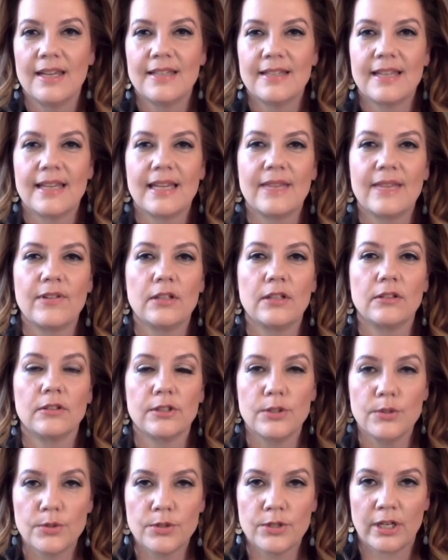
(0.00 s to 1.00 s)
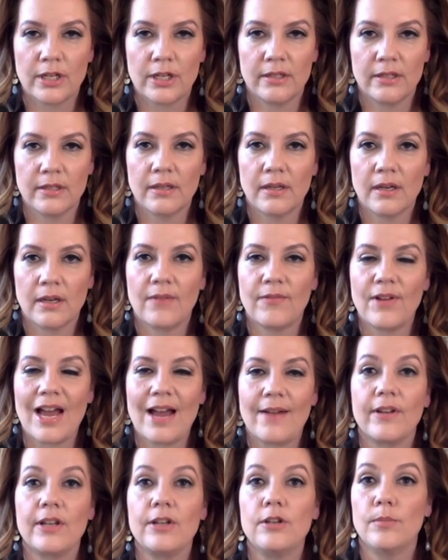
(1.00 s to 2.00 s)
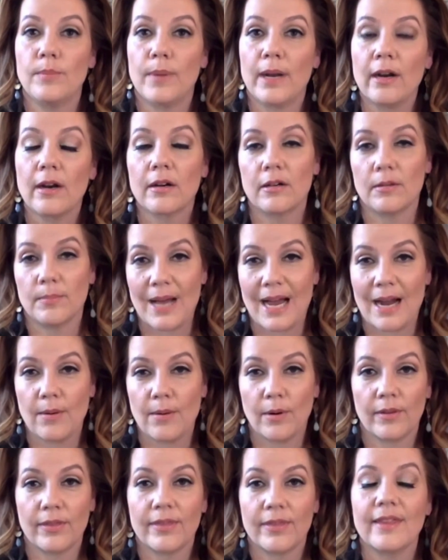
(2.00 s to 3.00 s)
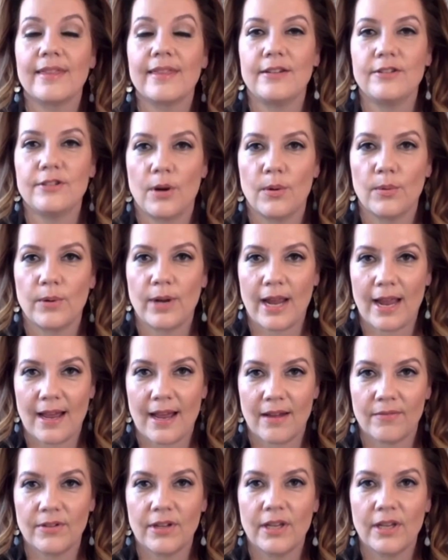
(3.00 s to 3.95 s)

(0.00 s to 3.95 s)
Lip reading: they give an illusion of having numerical power that they don't have.